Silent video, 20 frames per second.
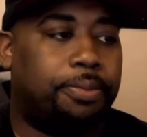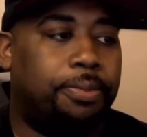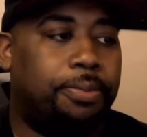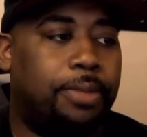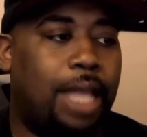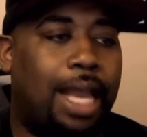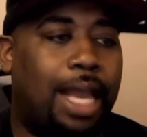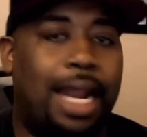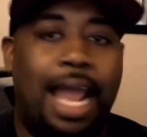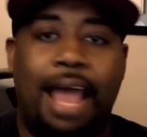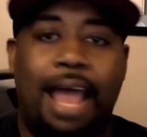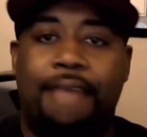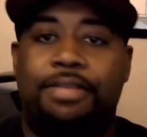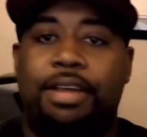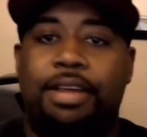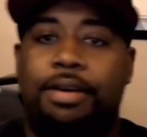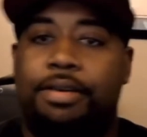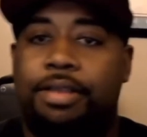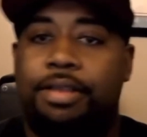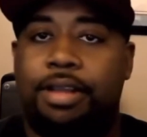have
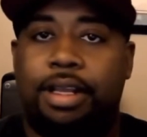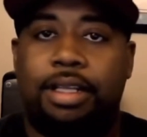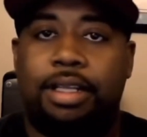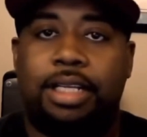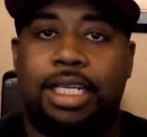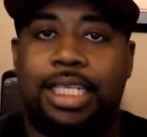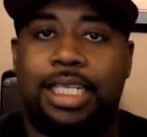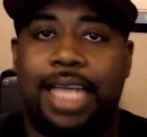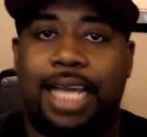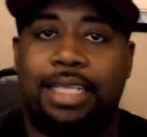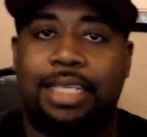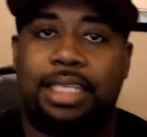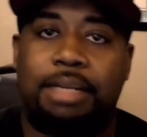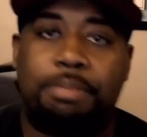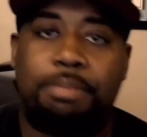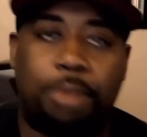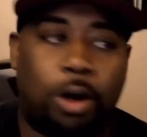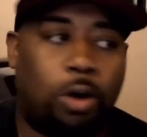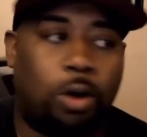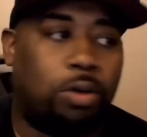the text in
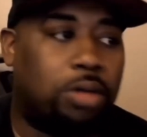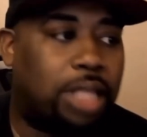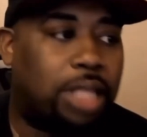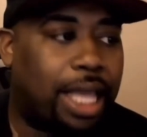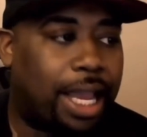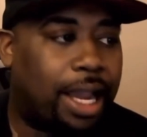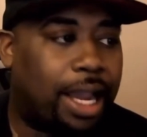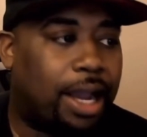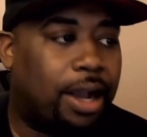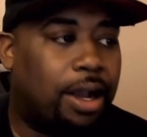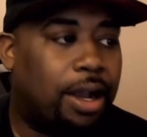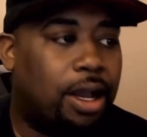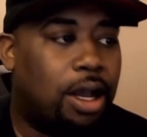bold there.